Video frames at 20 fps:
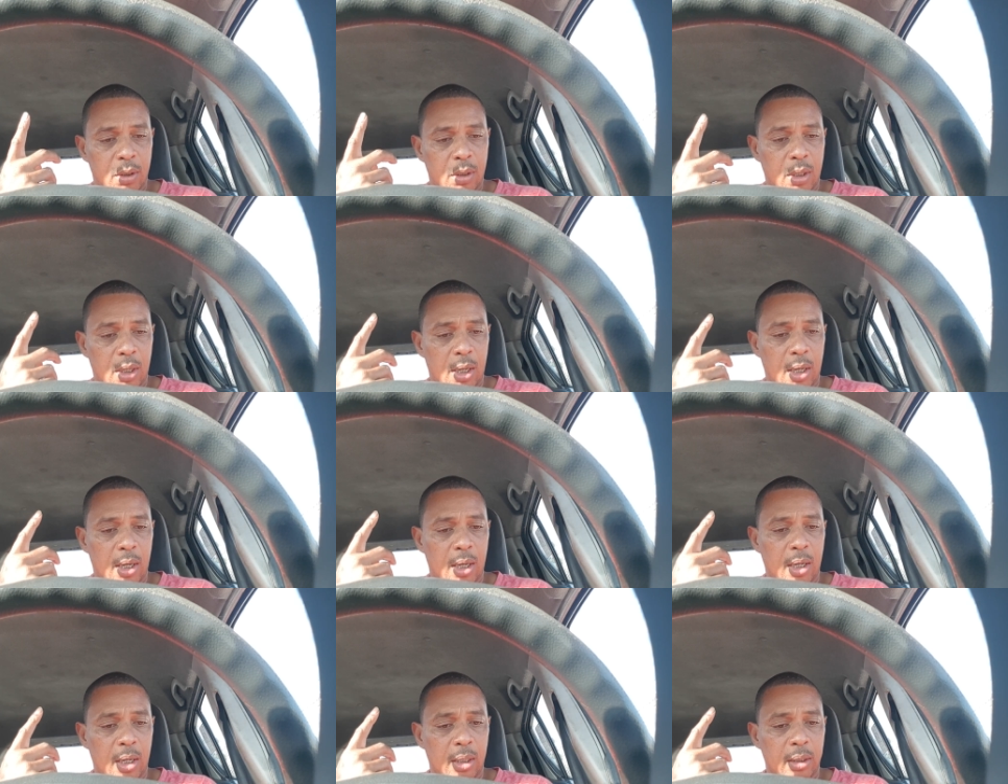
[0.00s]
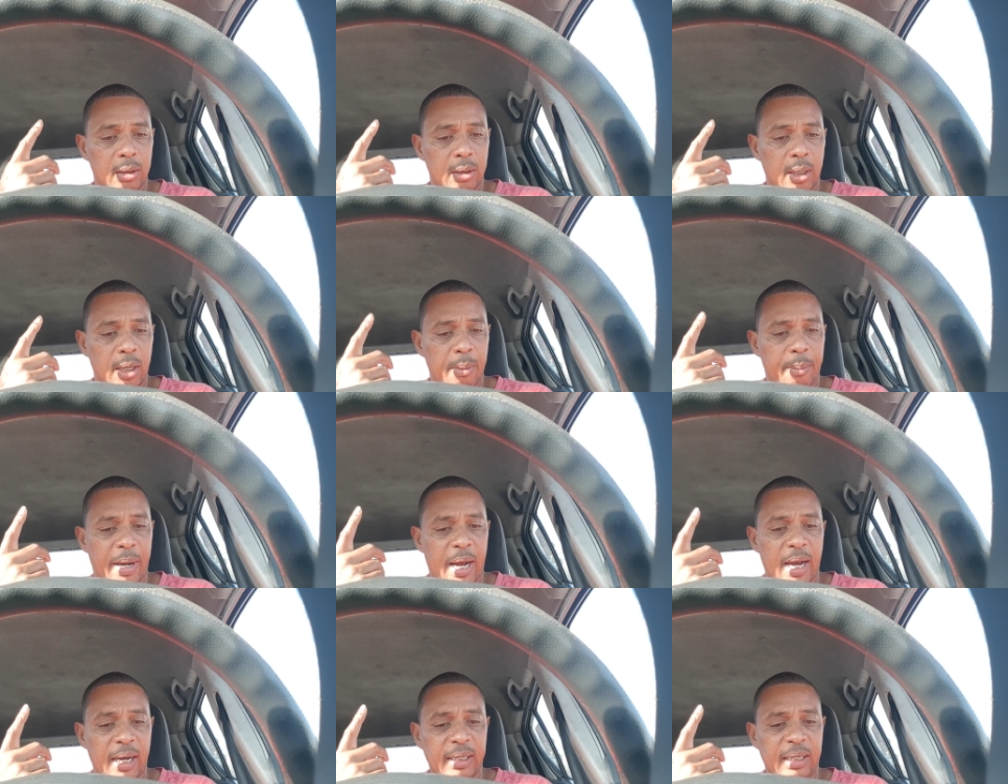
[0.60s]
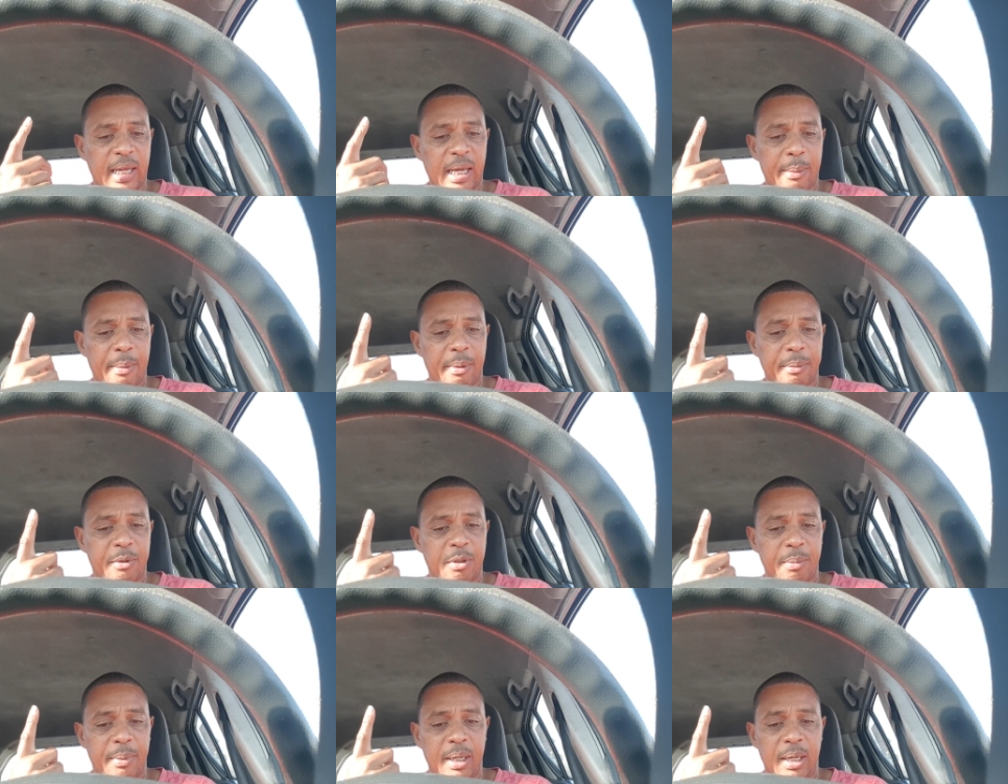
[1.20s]
A man came
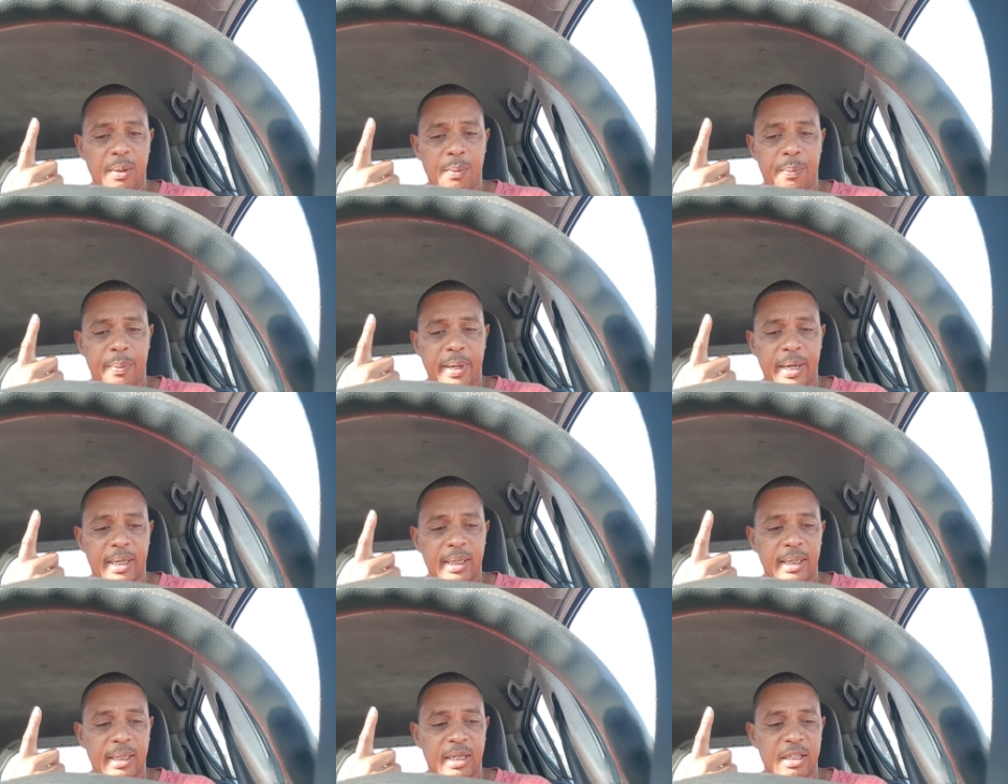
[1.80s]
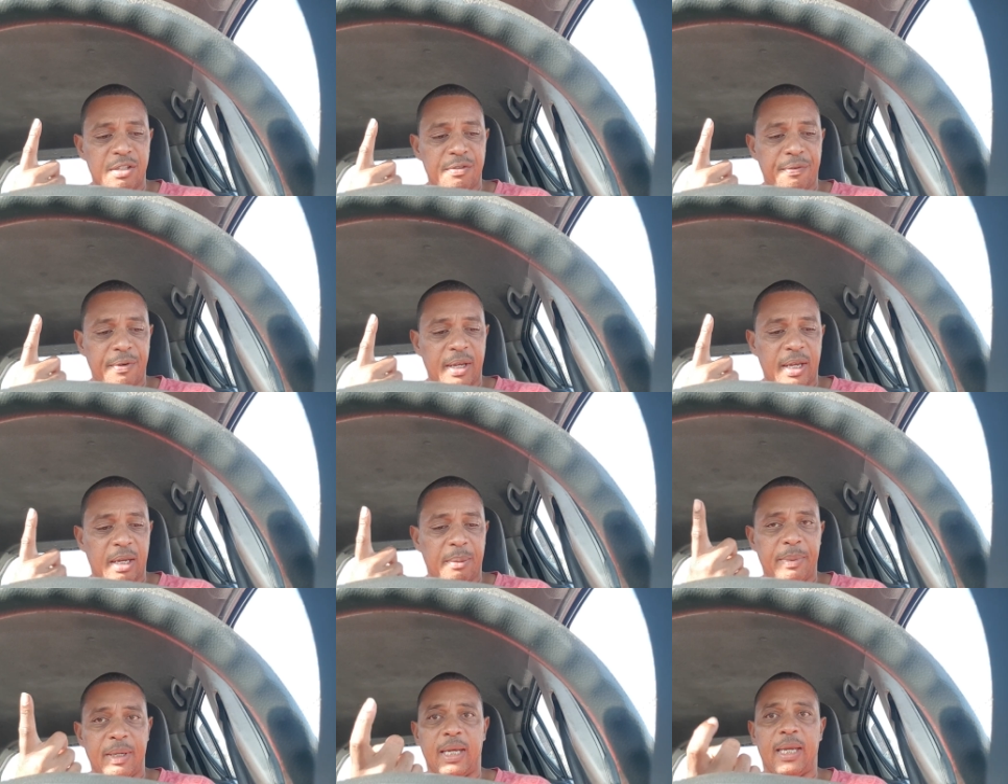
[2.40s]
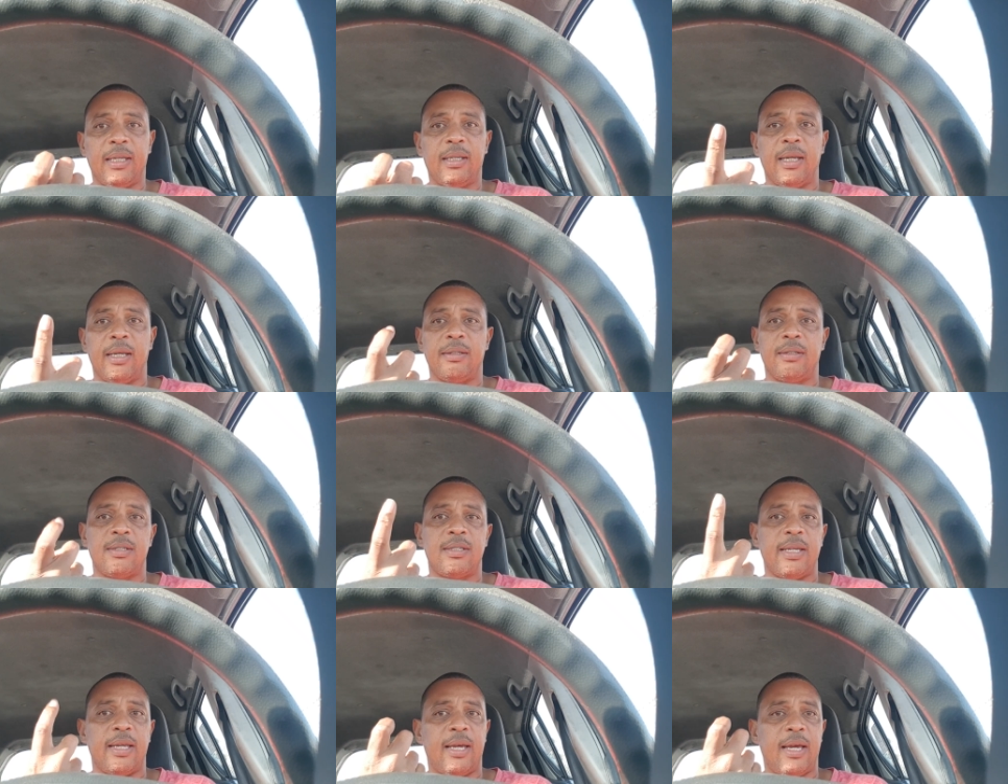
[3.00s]
up to me, wiggling his finger at me, like
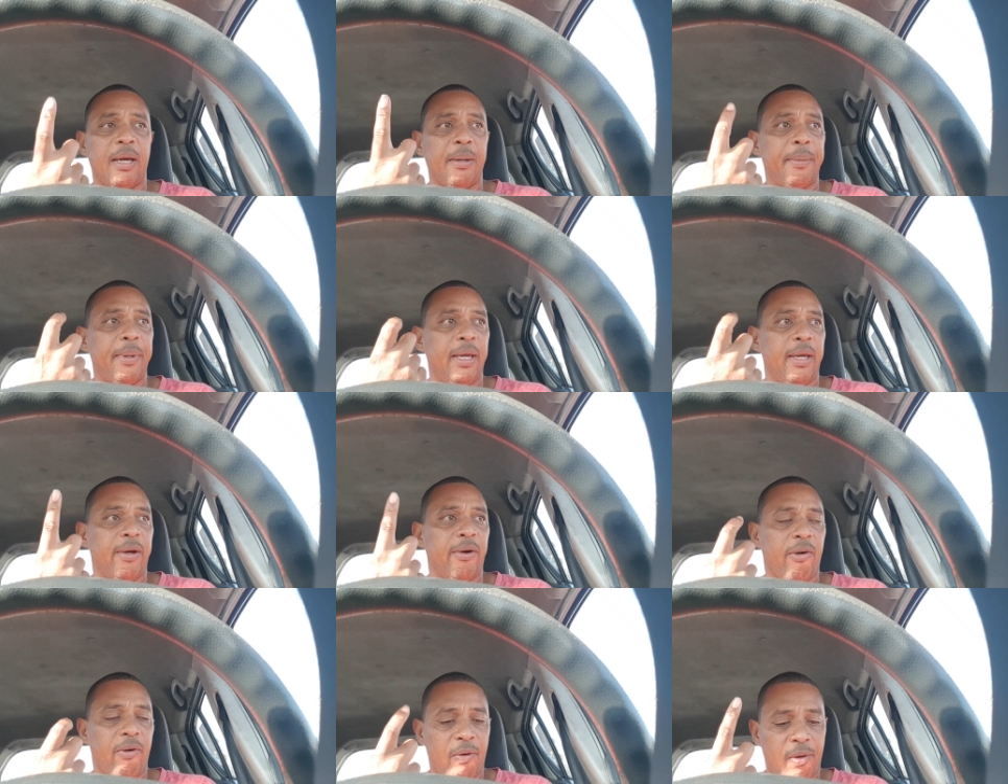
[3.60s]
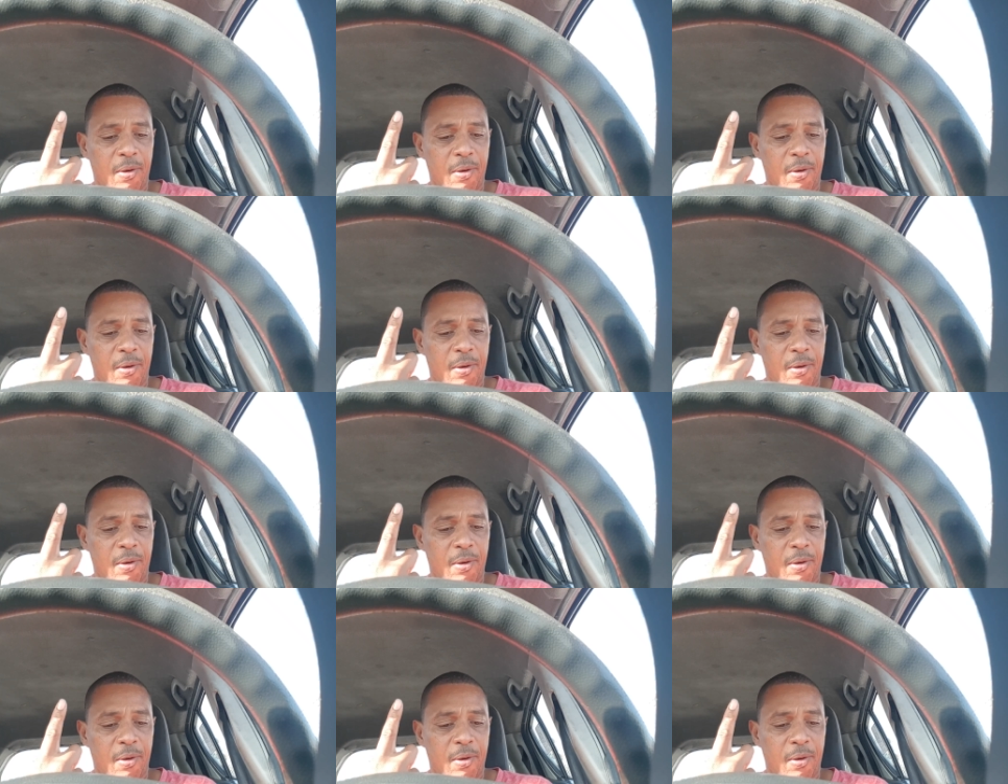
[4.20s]
to say, come here.